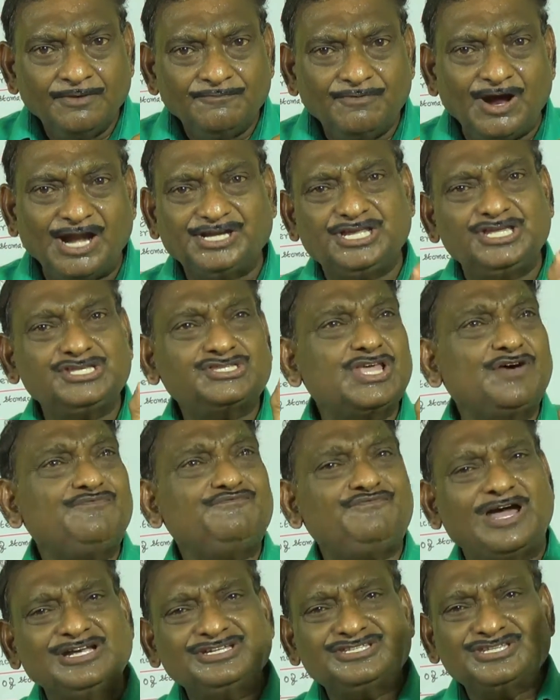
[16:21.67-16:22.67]
What is the
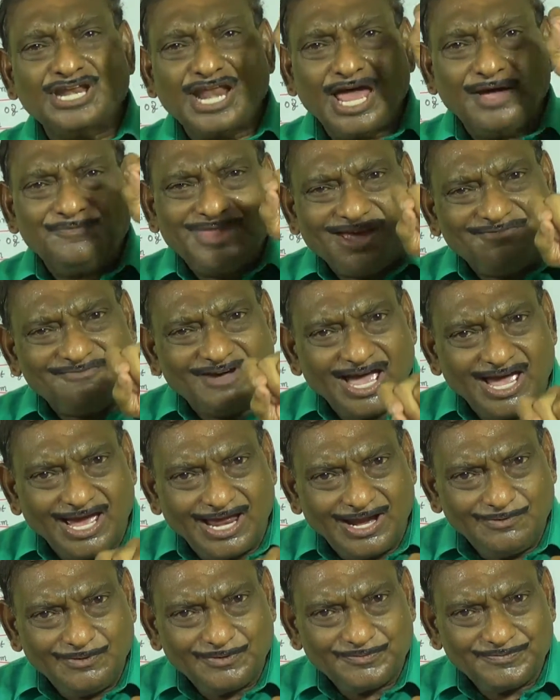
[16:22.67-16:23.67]
function of the
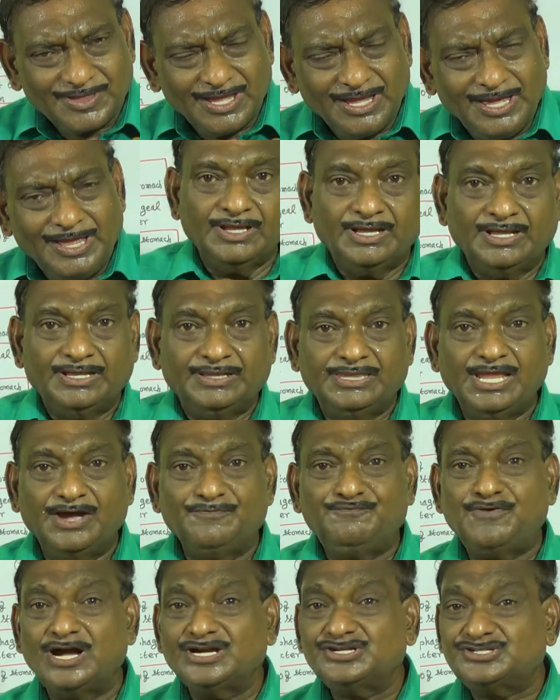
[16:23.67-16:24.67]
valve? The
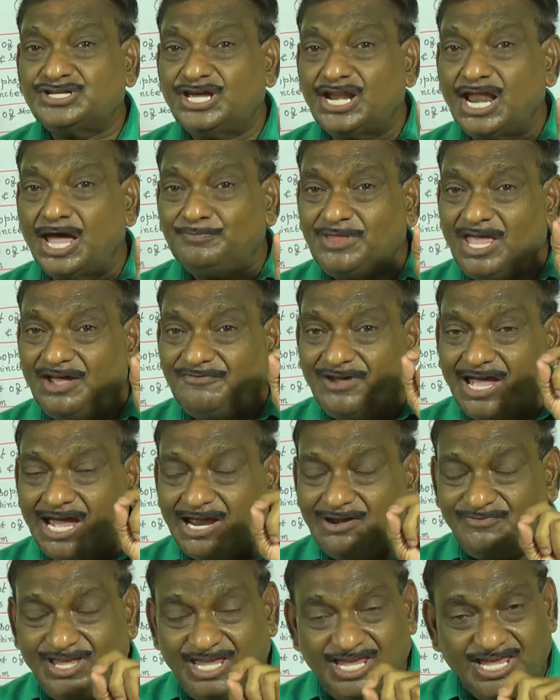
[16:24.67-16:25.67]
function of the
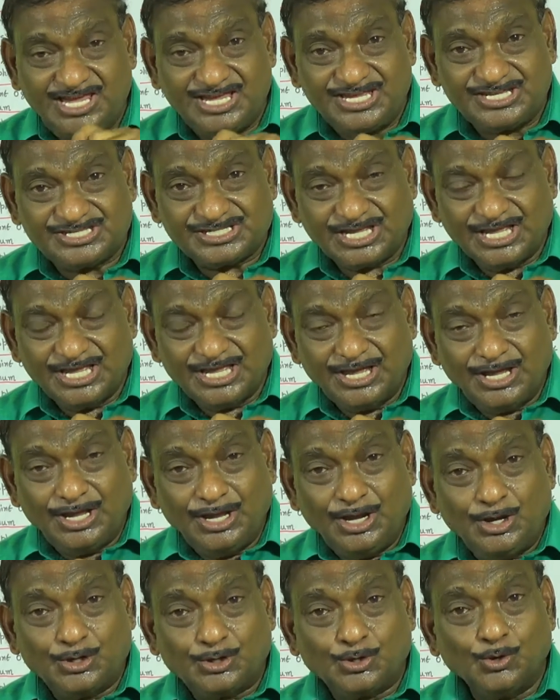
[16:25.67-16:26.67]
valve is
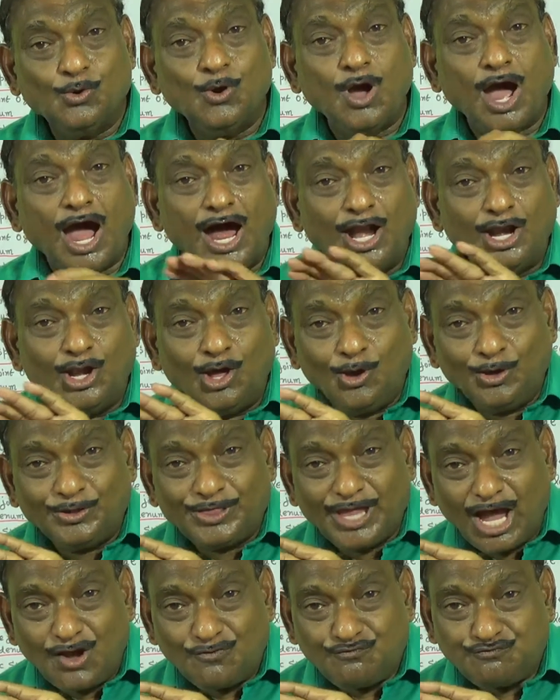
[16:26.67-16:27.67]
to allow
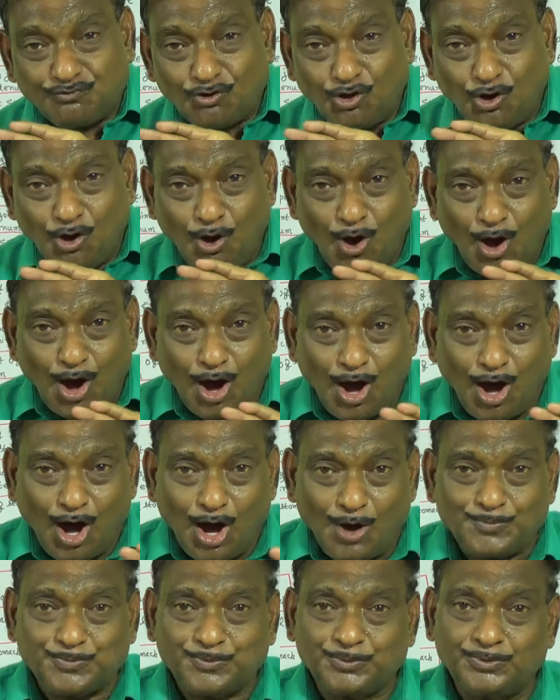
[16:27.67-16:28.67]
the flow
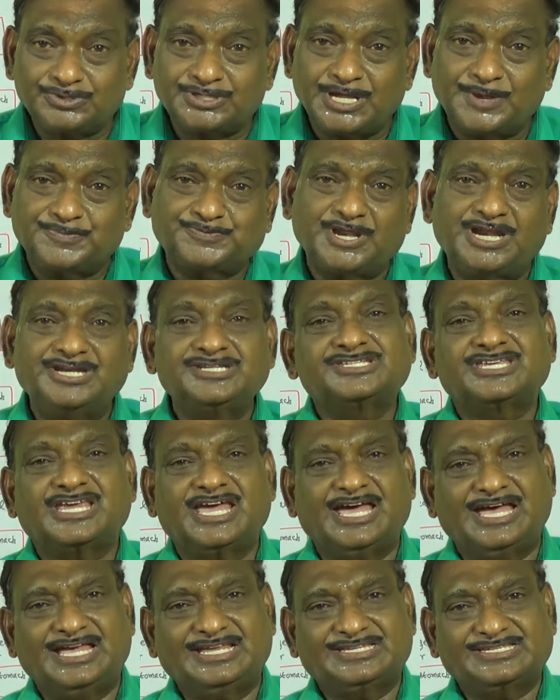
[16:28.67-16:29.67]
of
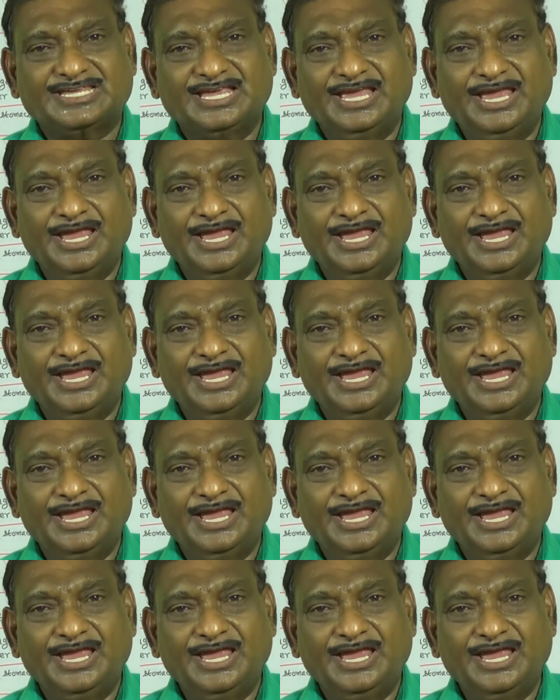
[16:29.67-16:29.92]
substances,